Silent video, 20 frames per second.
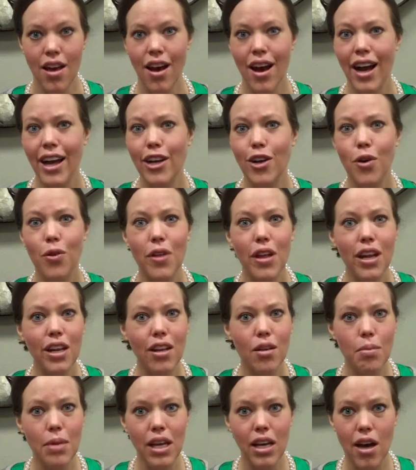I know that it
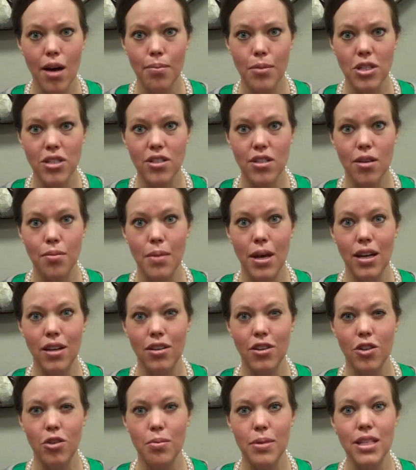can be cumbersome and a
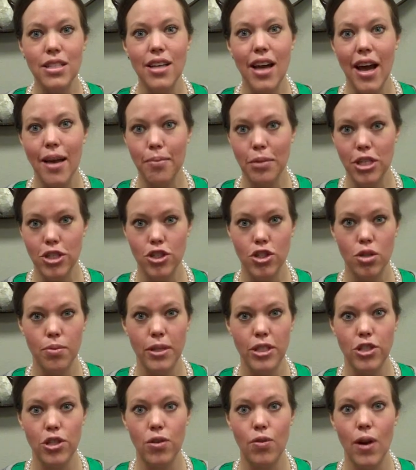little bit time consuming
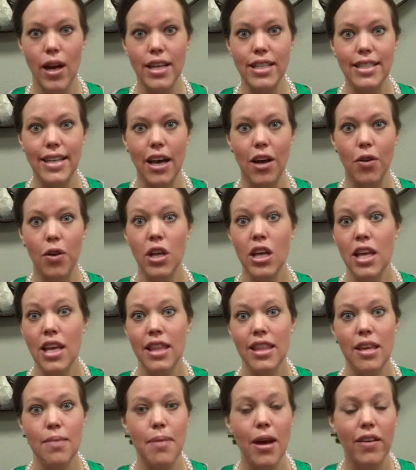to write down
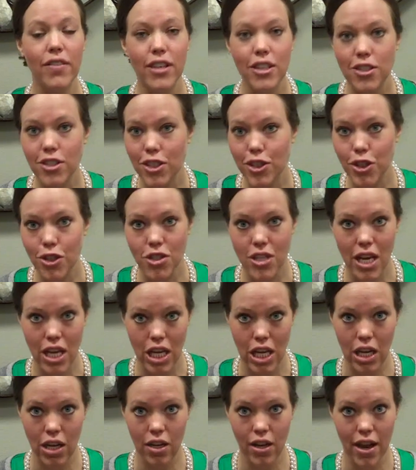the amount of of insulin you're
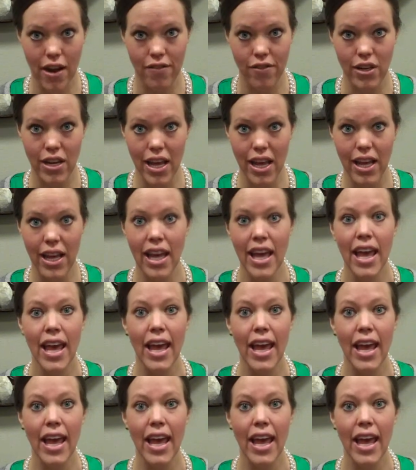taking every day